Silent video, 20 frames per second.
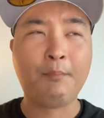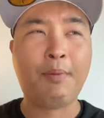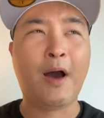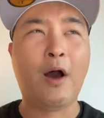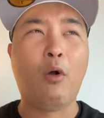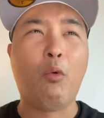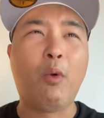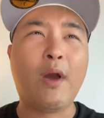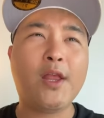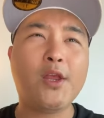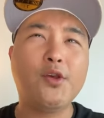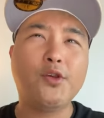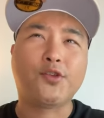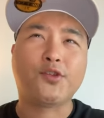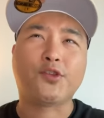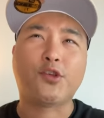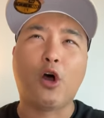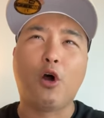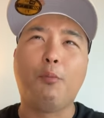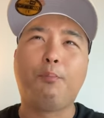But when you
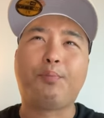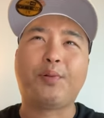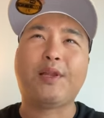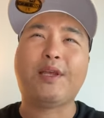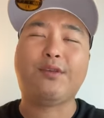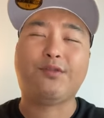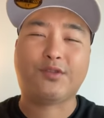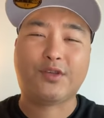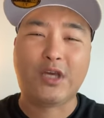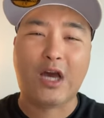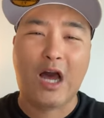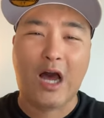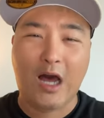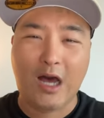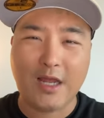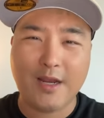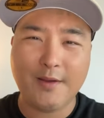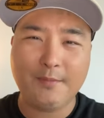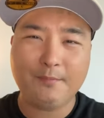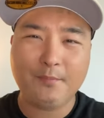so please
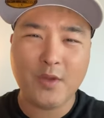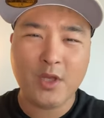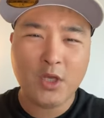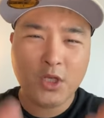God,